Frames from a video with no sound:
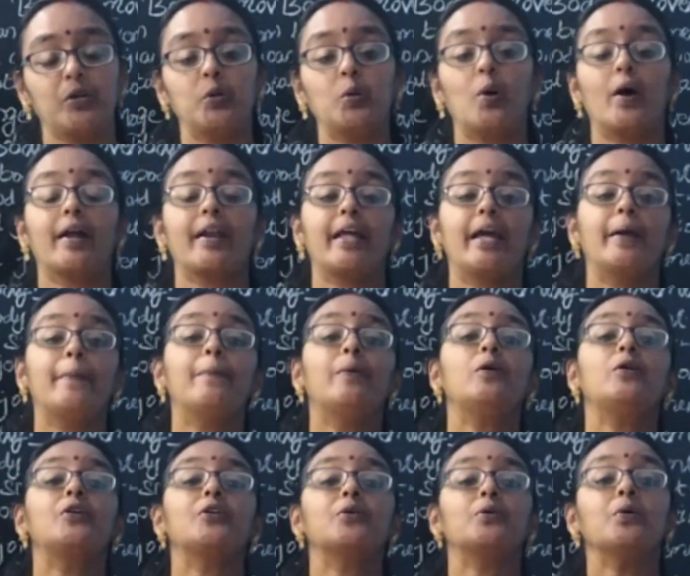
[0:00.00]
You are
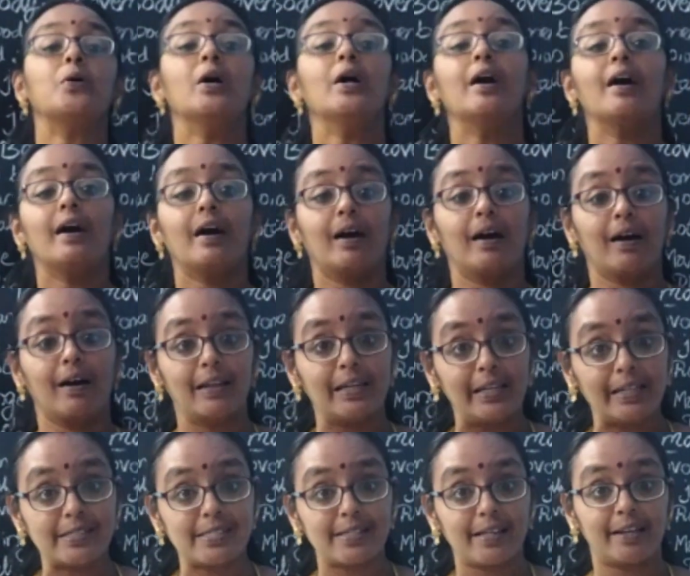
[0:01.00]
able to
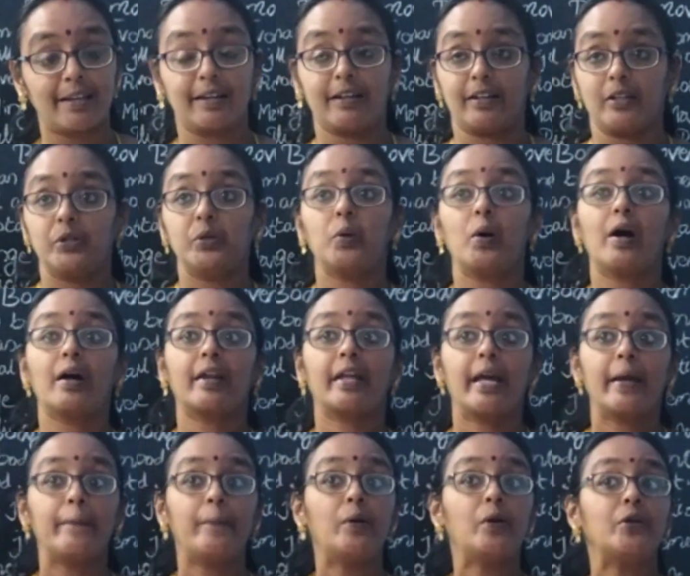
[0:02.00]
listen. You are
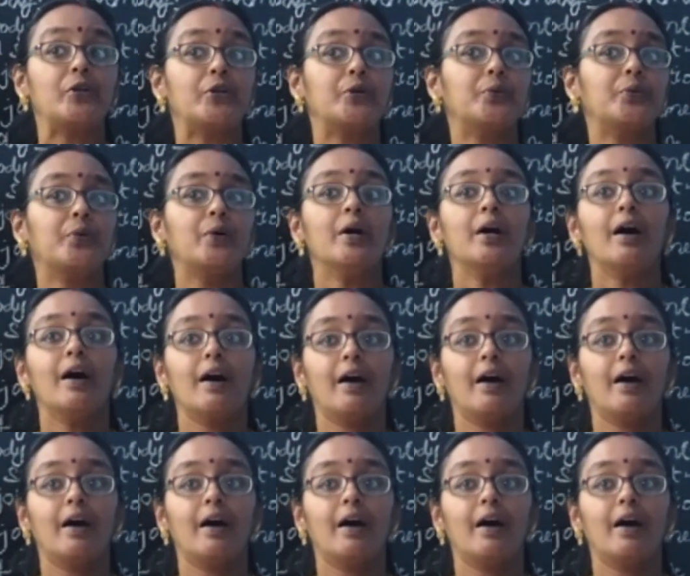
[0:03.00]
able to